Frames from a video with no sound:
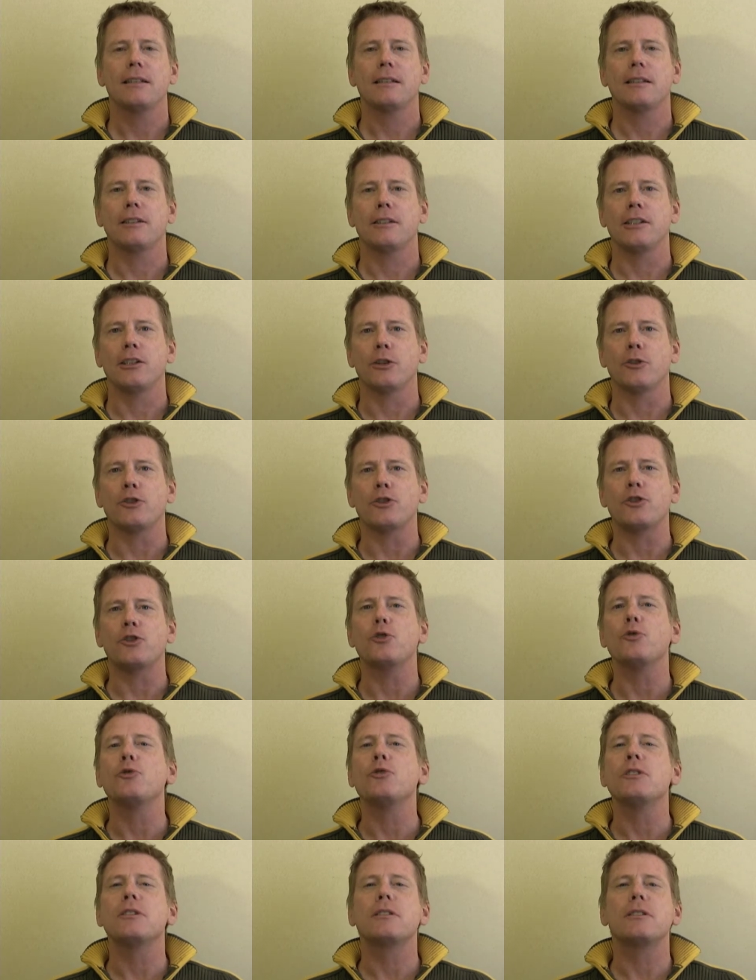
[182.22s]
the
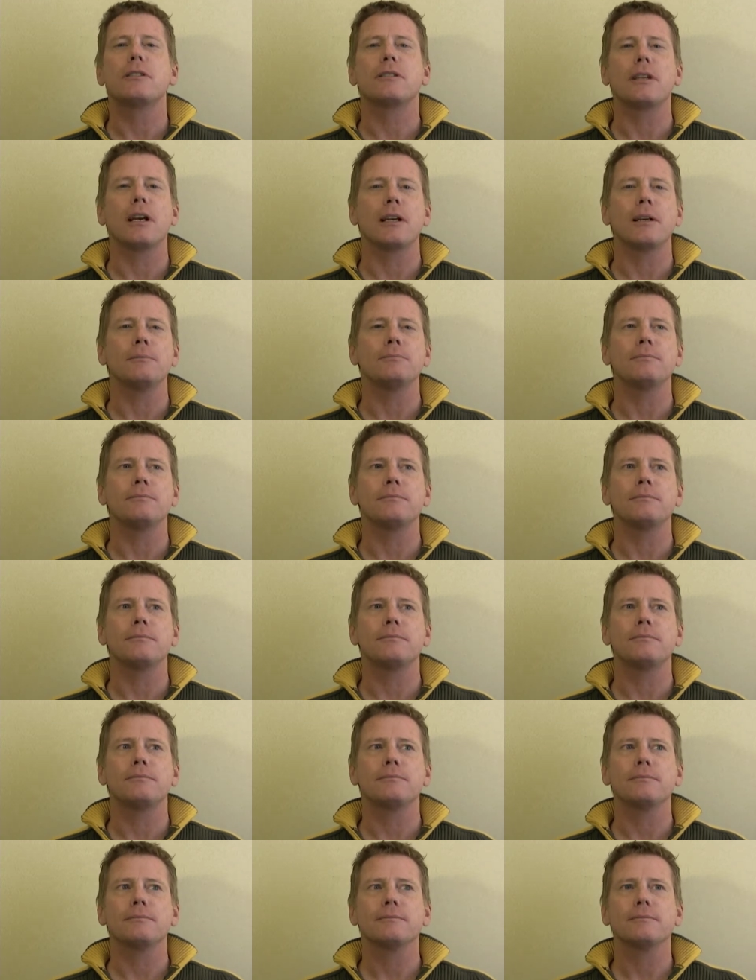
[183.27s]
students
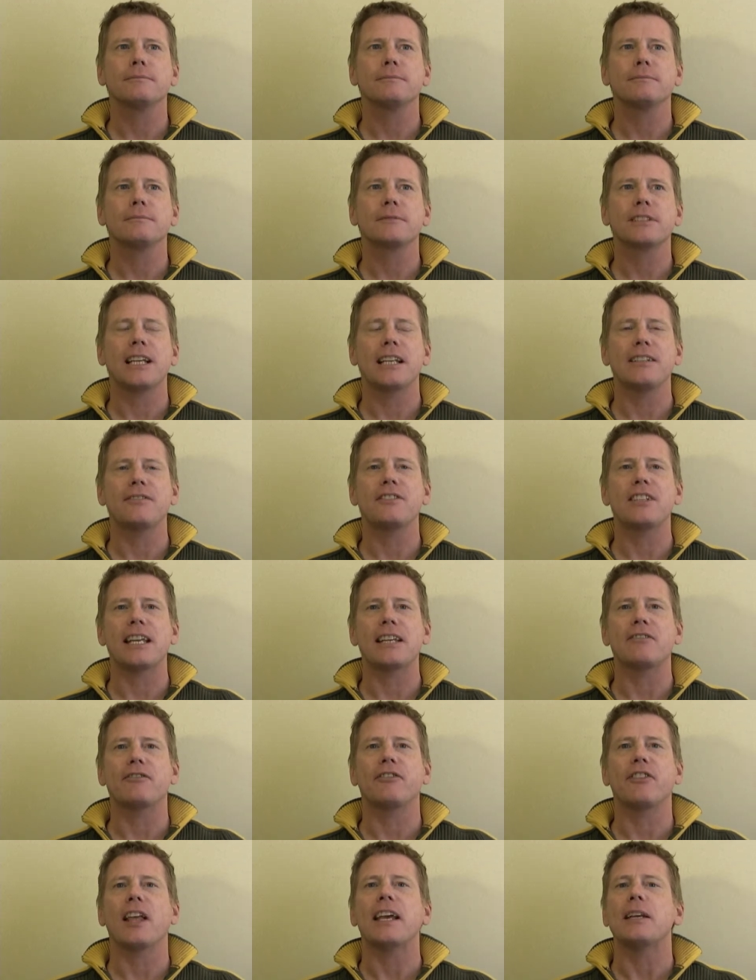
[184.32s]
kind of
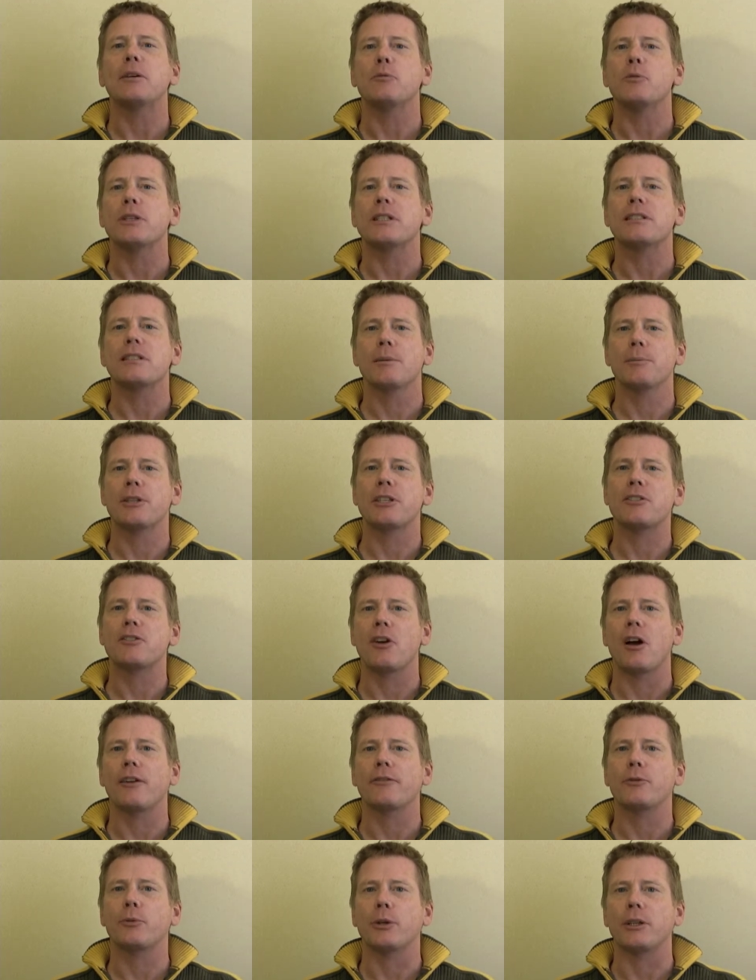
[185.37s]
take flight with some of the
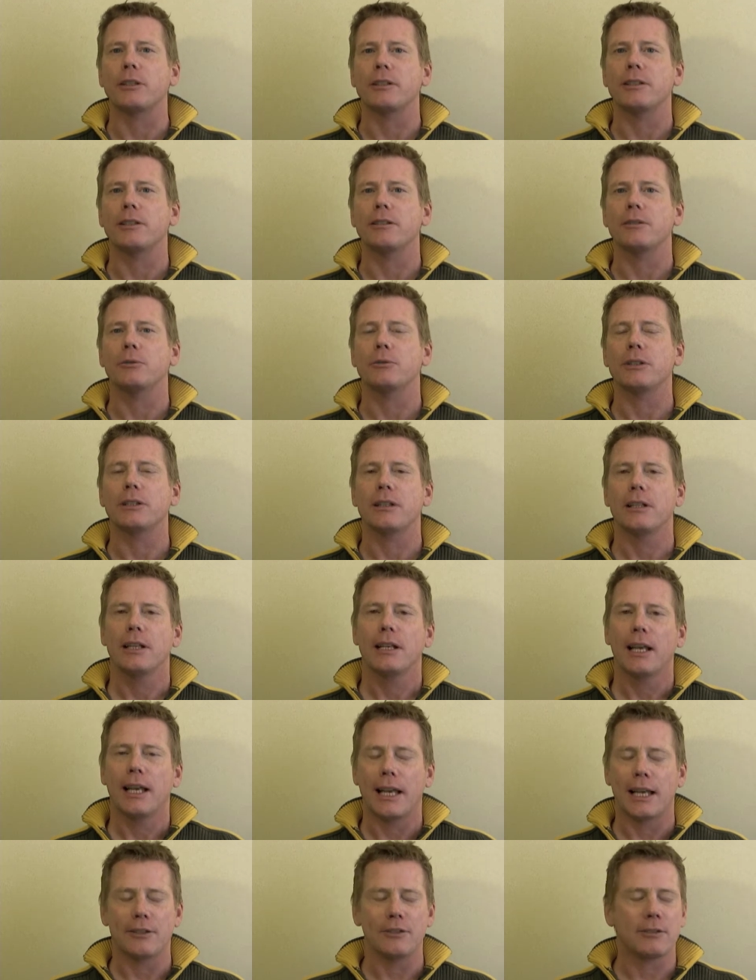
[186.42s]
software, you know, with,
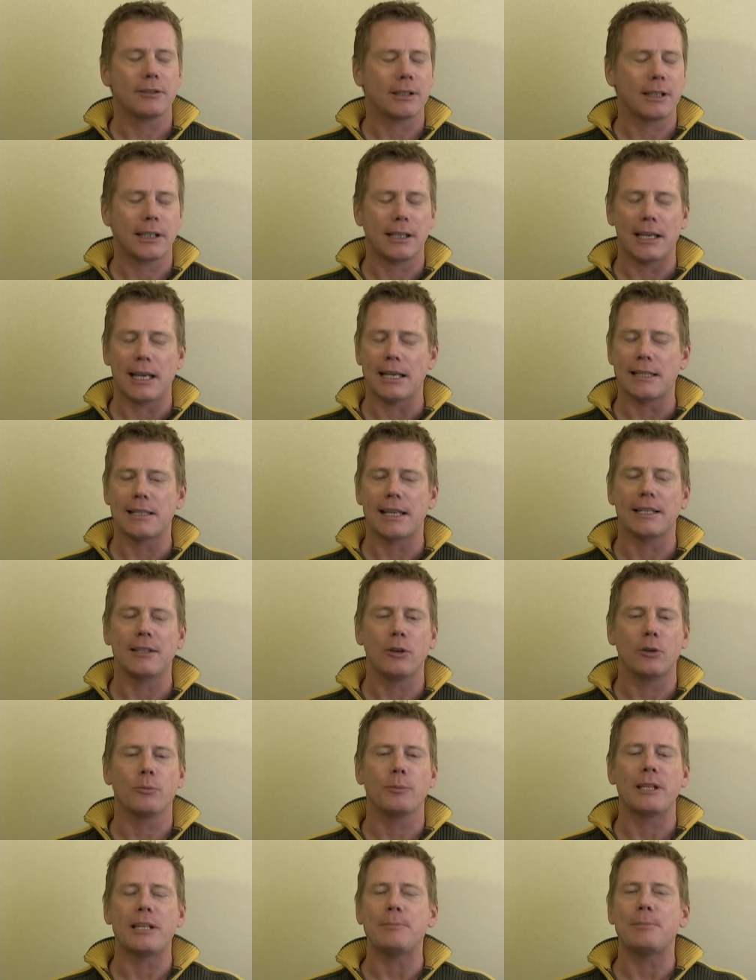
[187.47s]
as I
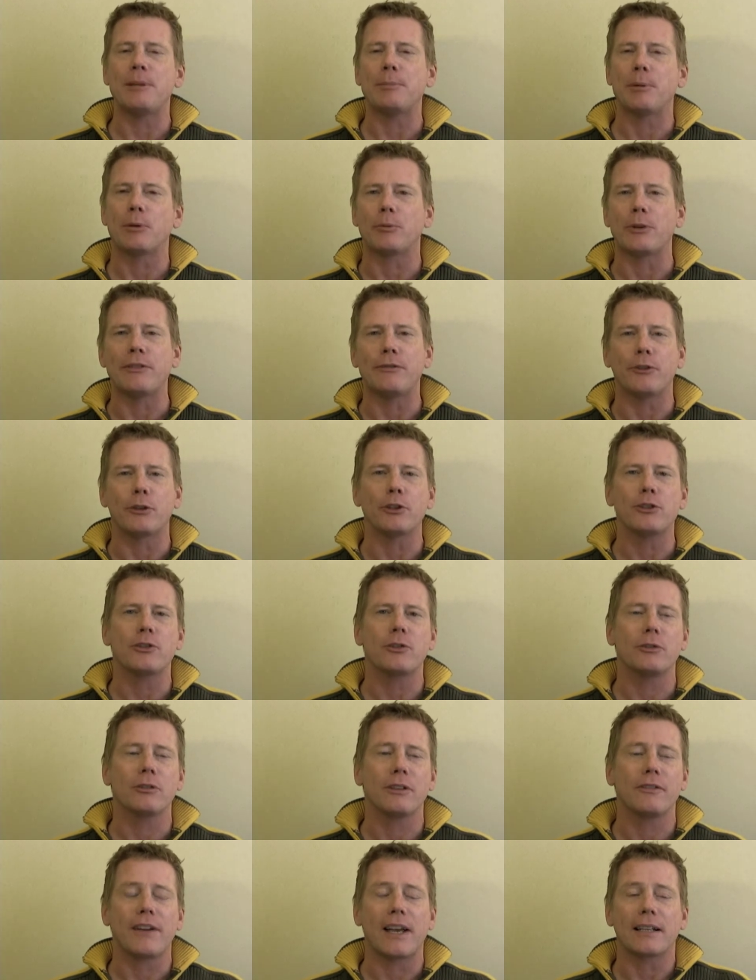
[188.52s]
know many people refer to
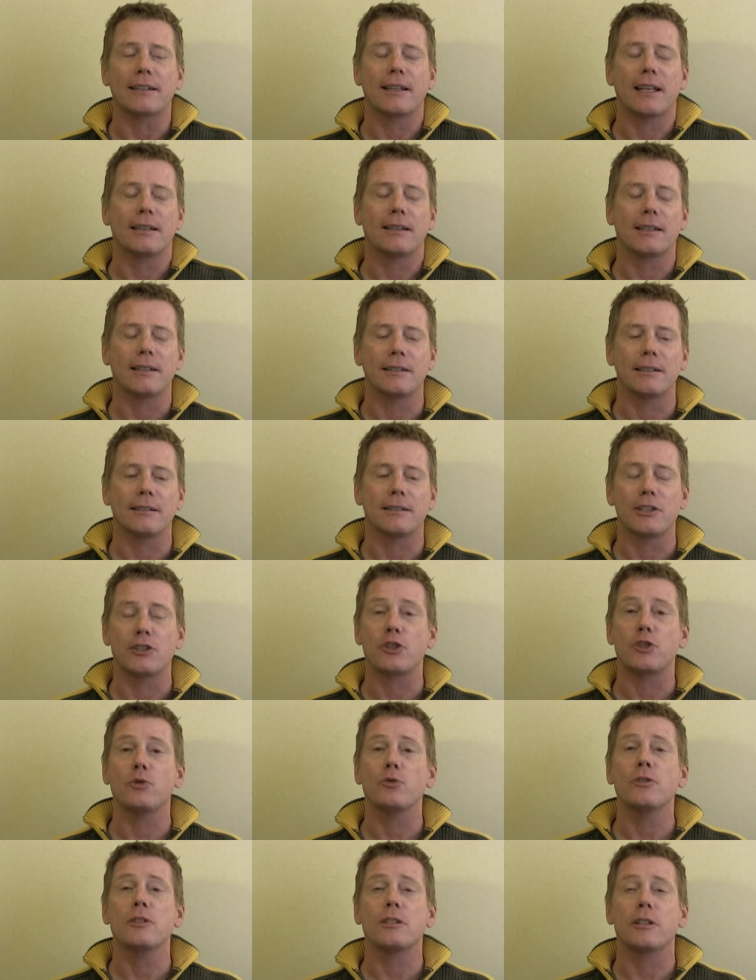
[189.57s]
the fact that the
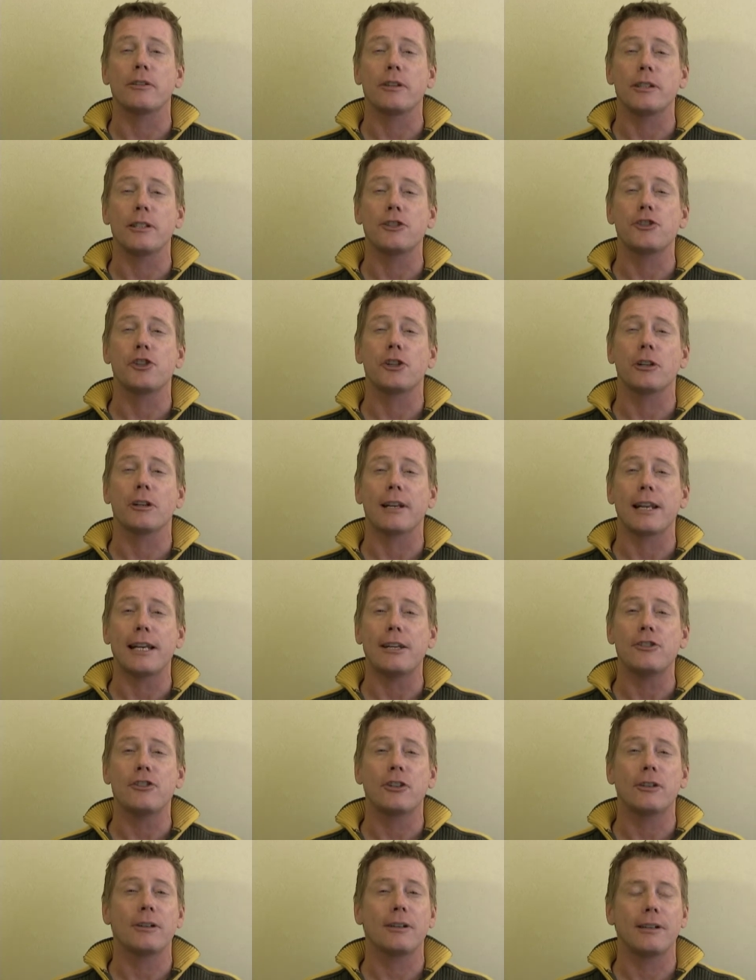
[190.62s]
students are the digital
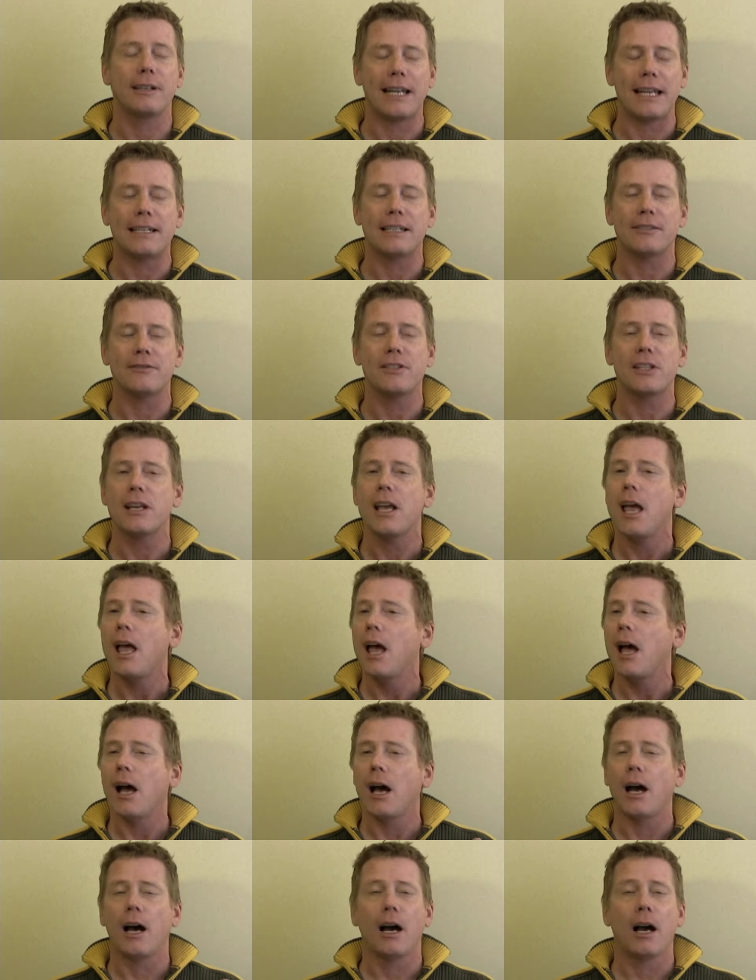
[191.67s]
natives.
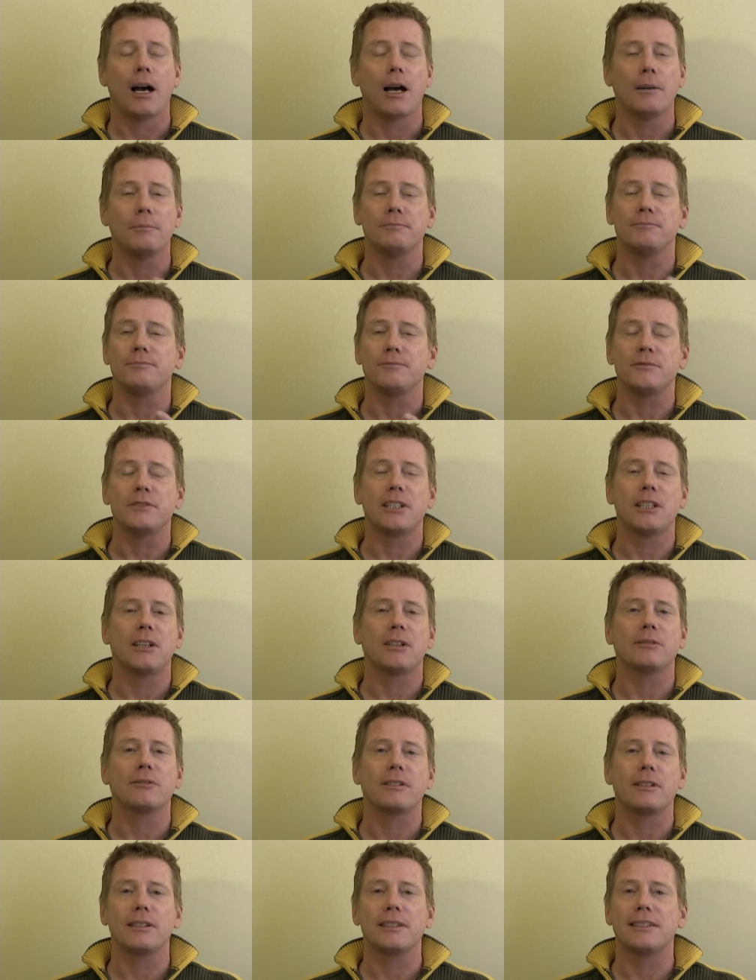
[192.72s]
You
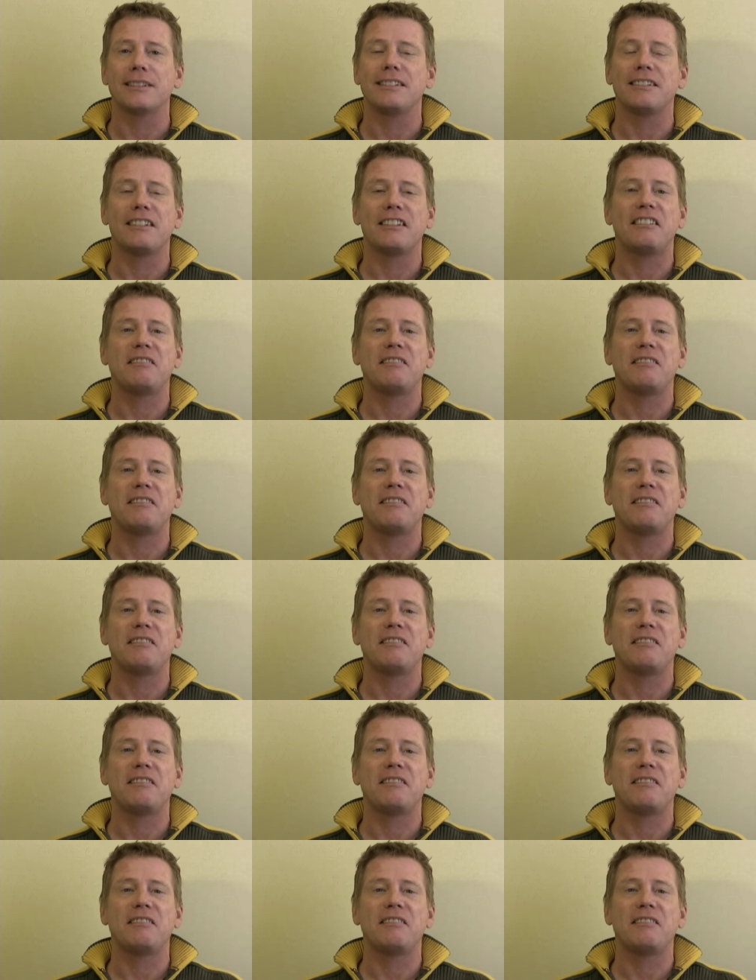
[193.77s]
know,